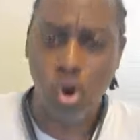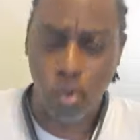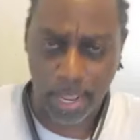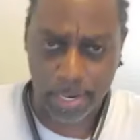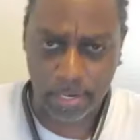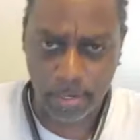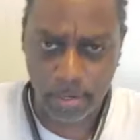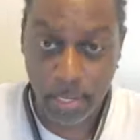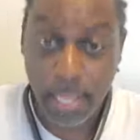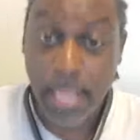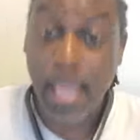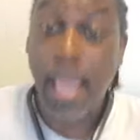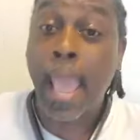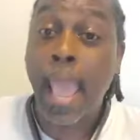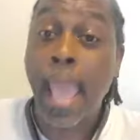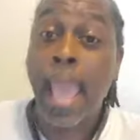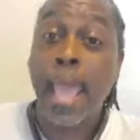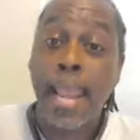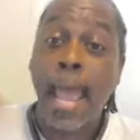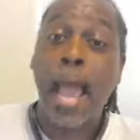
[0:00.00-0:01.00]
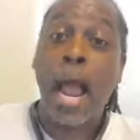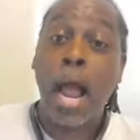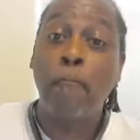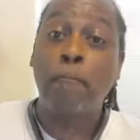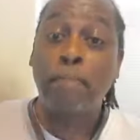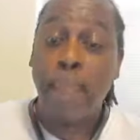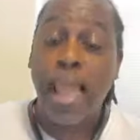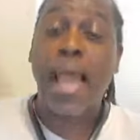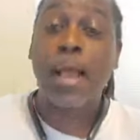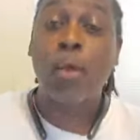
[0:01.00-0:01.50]
it, and our
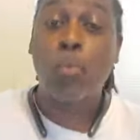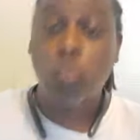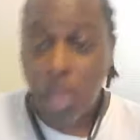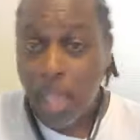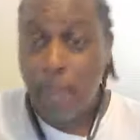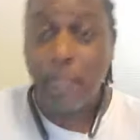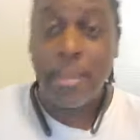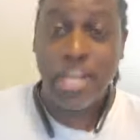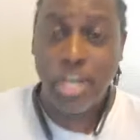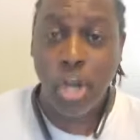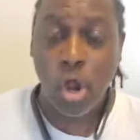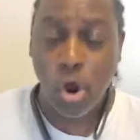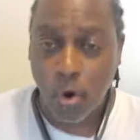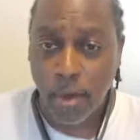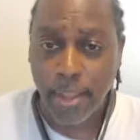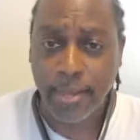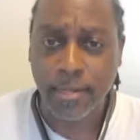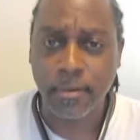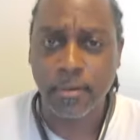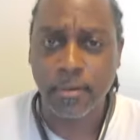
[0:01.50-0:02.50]
black women know it.